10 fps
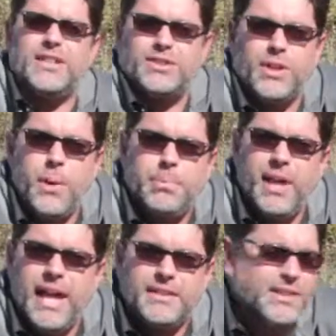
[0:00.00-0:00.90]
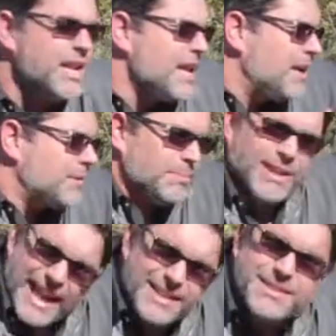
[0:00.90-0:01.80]
got a slow place.
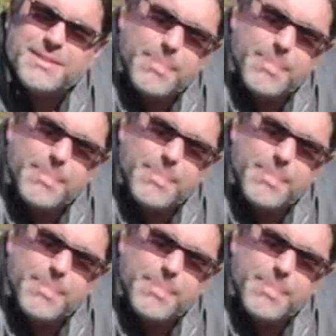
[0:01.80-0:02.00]
Place?